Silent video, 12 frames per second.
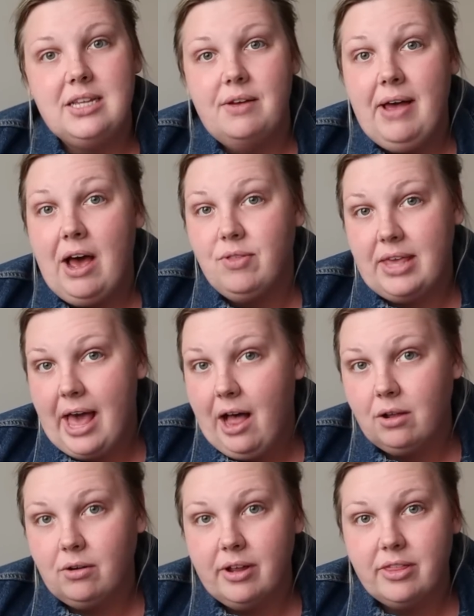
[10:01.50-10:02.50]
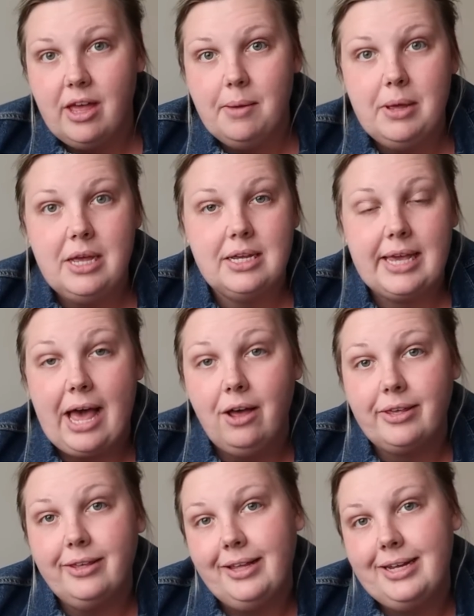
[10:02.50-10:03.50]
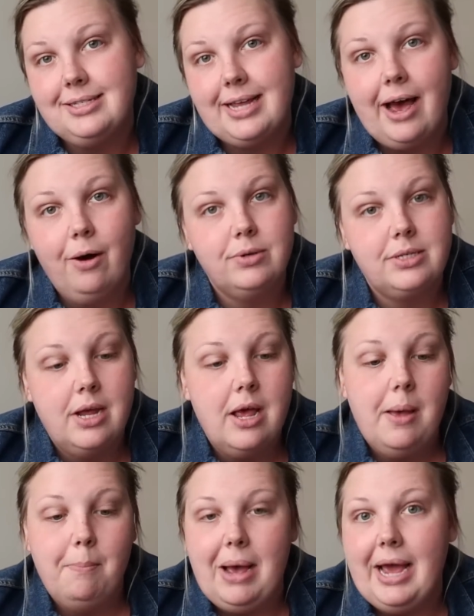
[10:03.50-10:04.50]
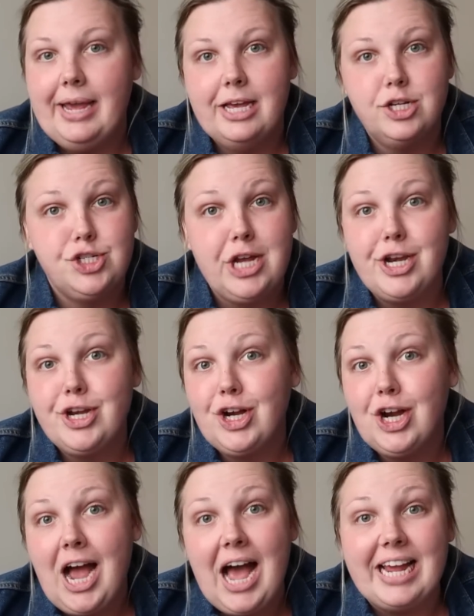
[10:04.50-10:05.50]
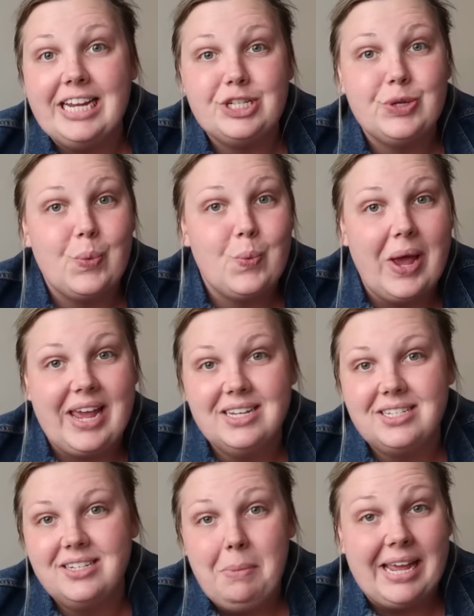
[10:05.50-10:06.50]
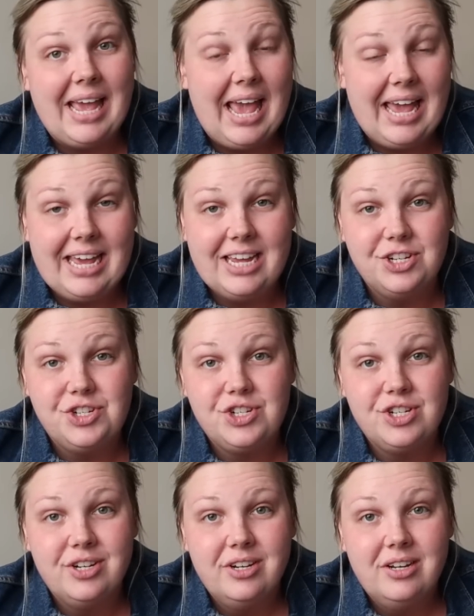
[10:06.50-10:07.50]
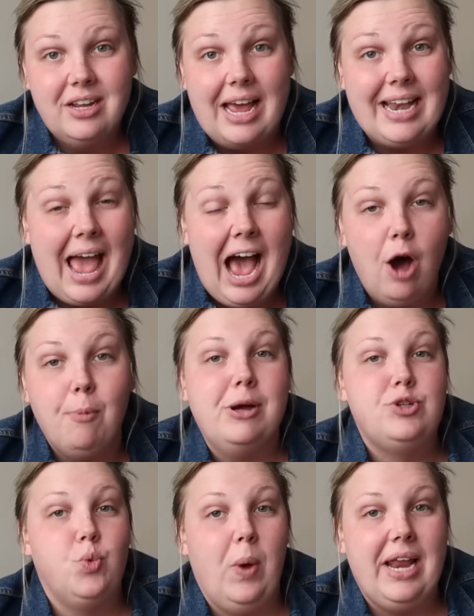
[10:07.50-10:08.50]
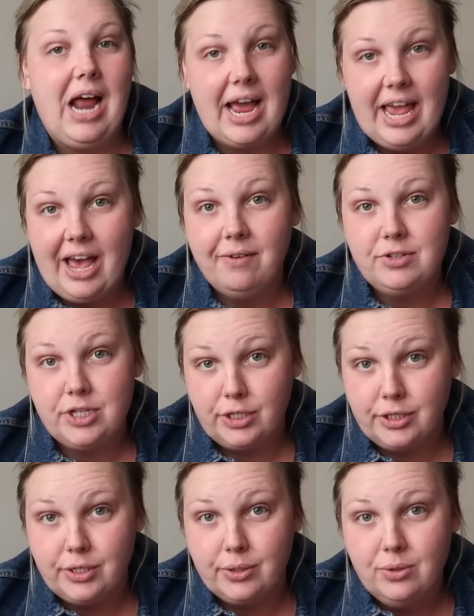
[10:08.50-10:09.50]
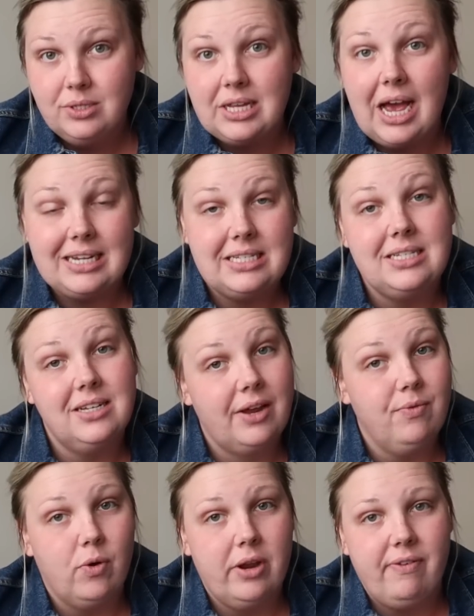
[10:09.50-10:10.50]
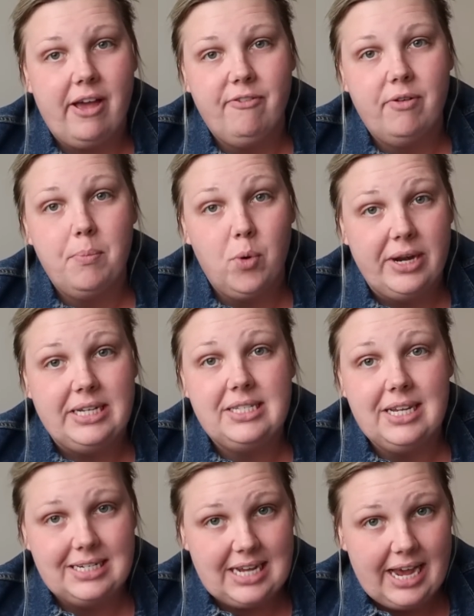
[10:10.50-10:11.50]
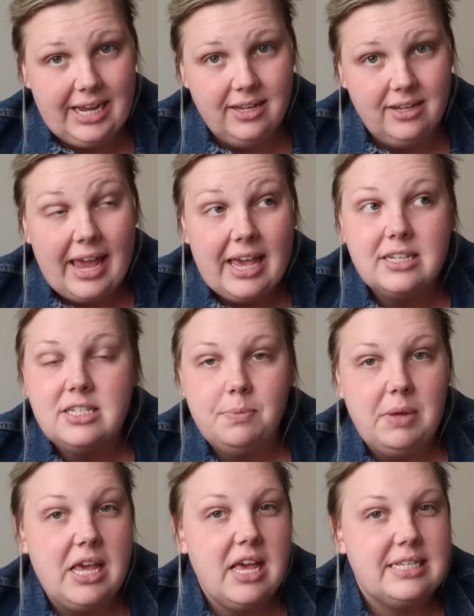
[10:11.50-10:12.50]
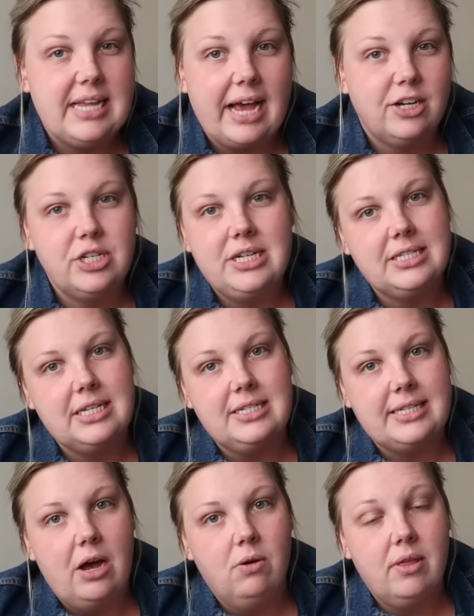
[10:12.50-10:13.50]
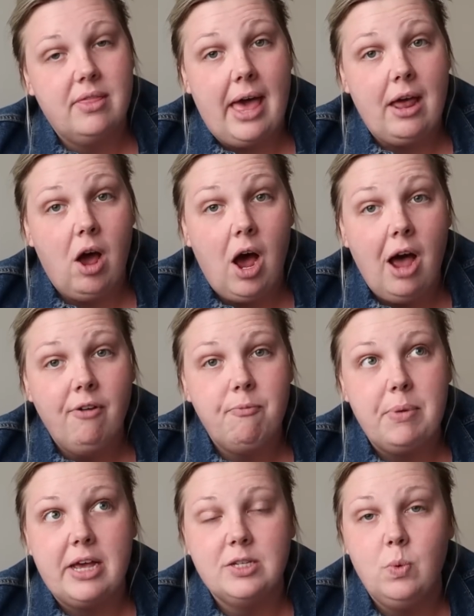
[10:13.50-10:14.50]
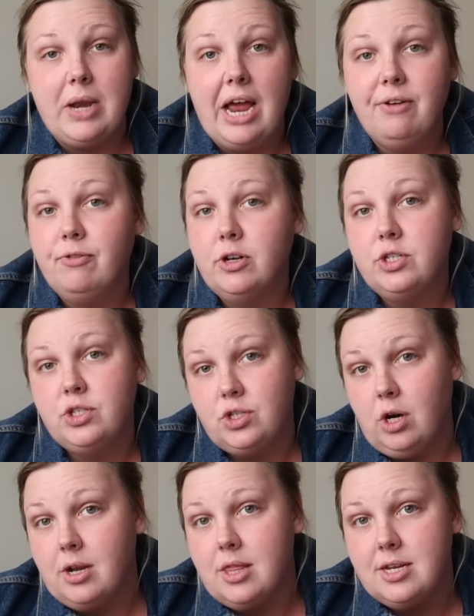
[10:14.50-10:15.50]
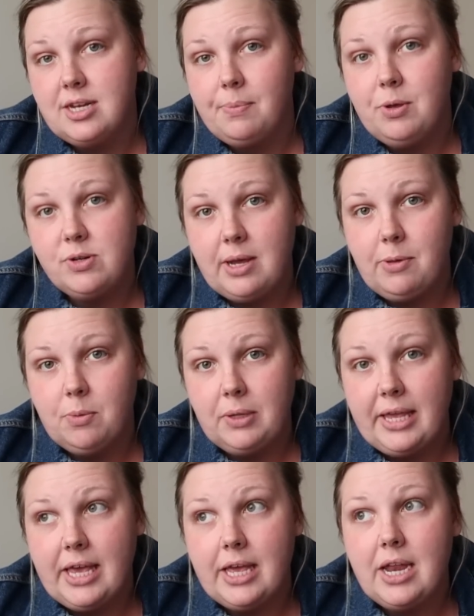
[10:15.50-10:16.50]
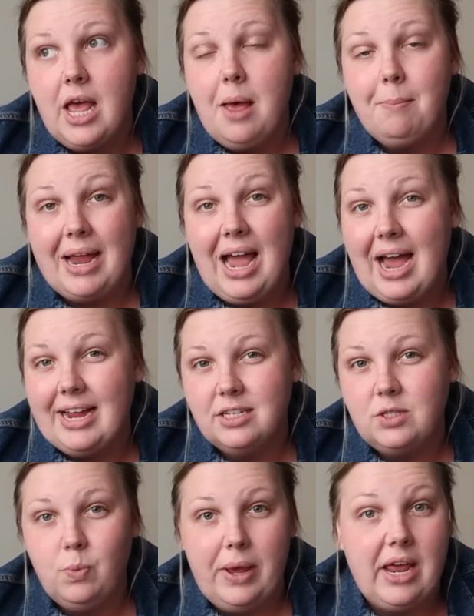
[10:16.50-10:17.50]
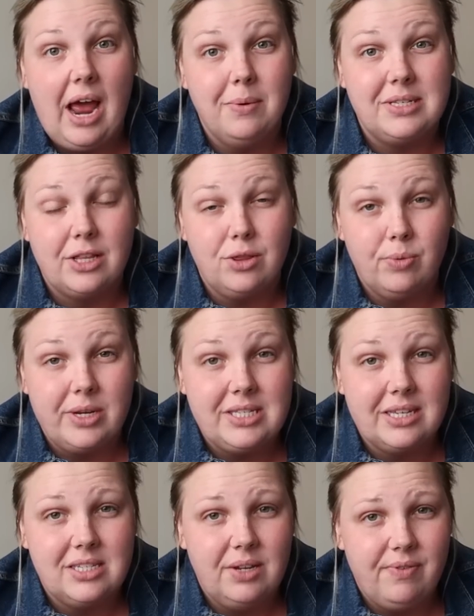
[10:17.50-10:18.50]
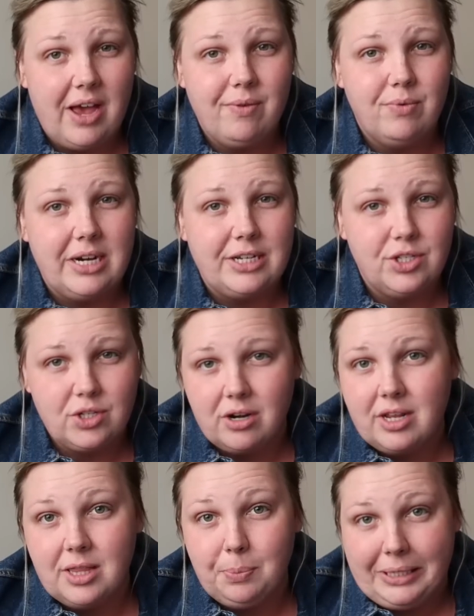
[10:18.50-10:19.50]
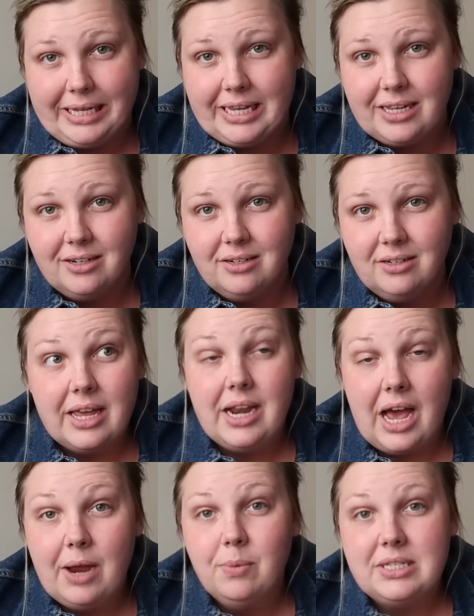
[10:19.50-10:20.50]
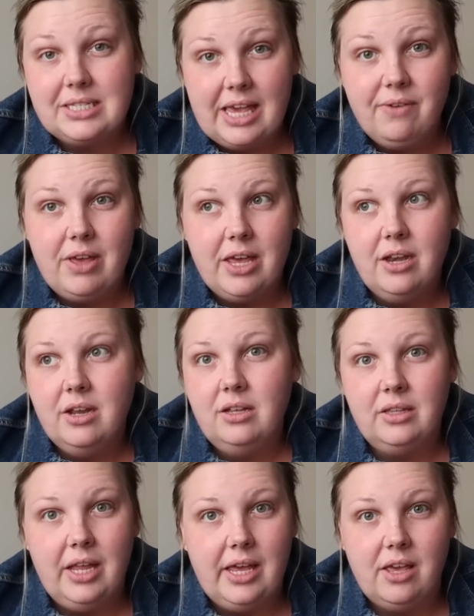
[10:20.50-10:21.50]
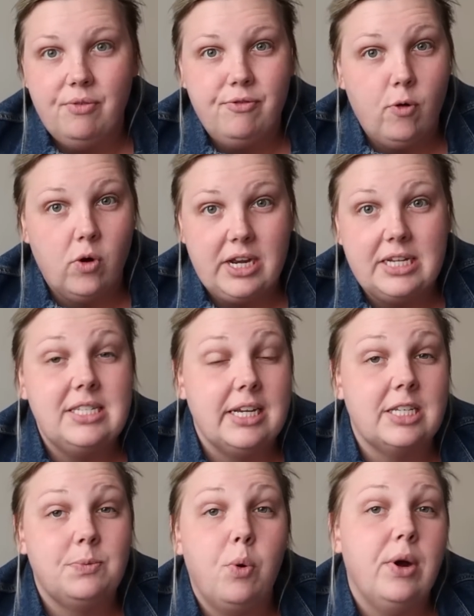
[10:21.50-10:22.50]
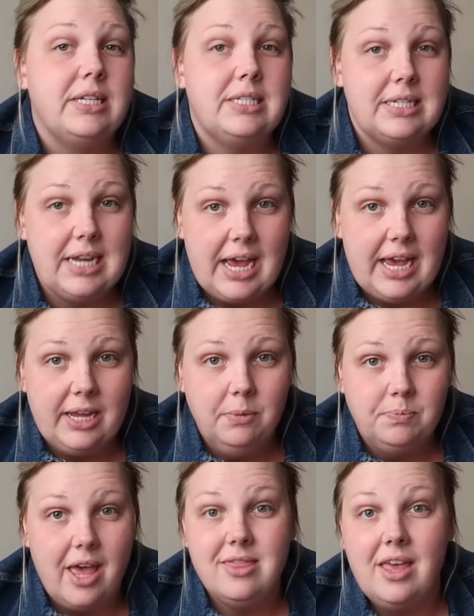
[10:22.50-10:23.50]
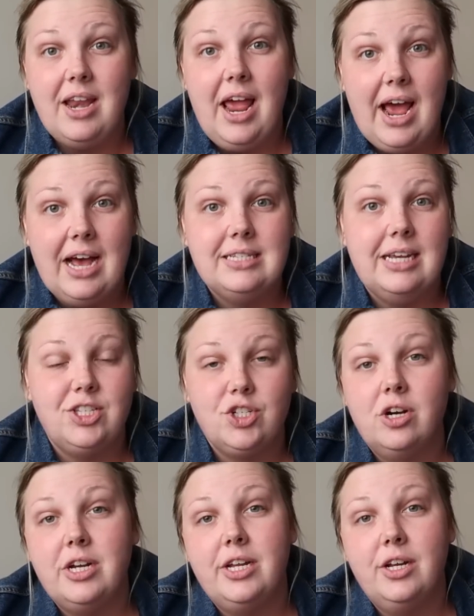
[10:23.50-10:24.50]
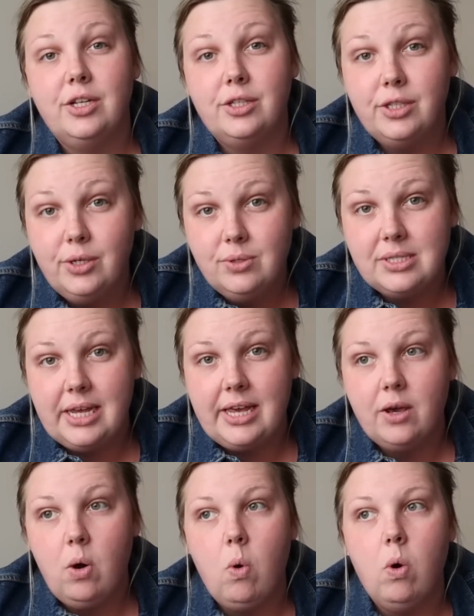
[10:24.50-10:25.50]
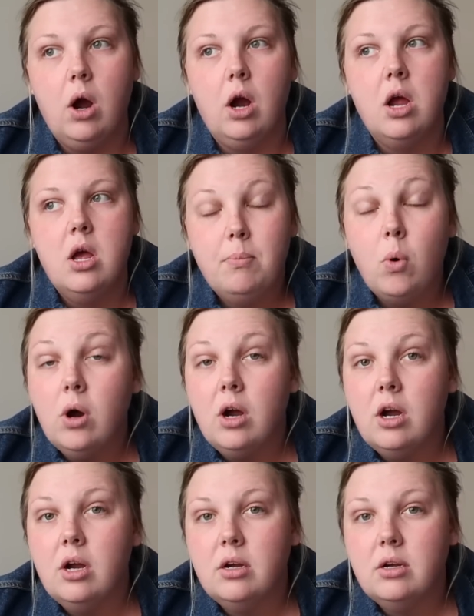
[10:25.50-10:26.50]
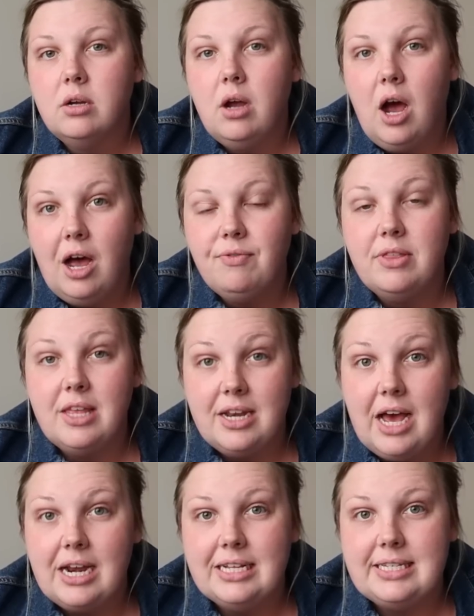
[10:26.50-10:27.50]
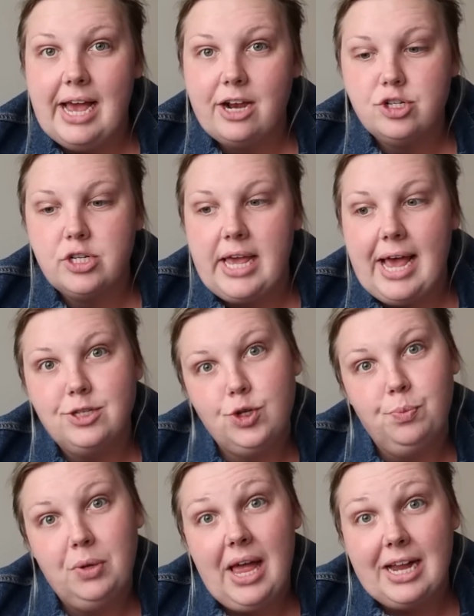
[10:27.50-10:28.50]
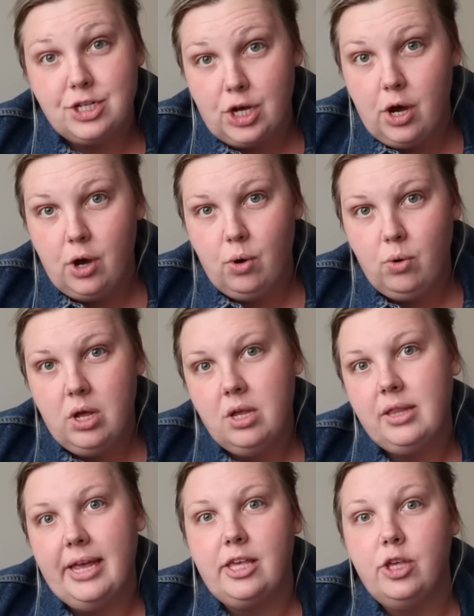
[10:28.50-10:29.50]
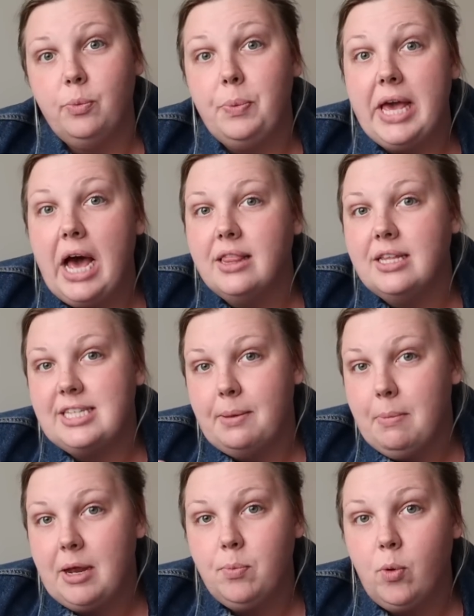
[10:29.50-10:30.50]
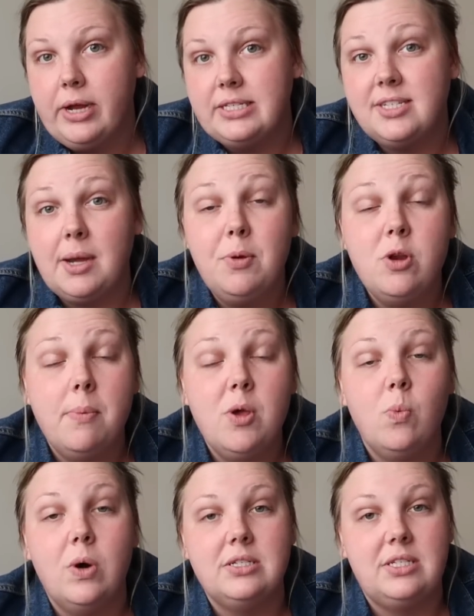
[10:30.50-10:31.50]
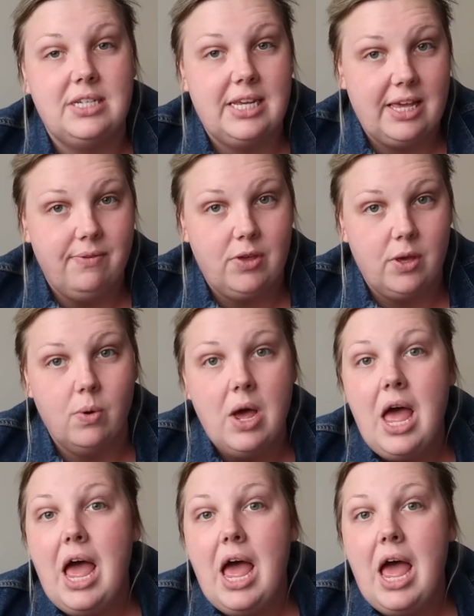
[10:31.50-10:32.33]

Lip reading: of how the algorithm calculates out my gender, height, weight, my age, and how much weight I have to lose, I still get 45 points a day. And to me, it actually doesn't sound that off, because when I first started the WW plan, my highest weight, I was at 365 when I started the plan, and I was given like 46 points a day. And then as I started losing, or more often than not, it's actually as you plateau, like you'll be on the same amount of points. WW wants to give you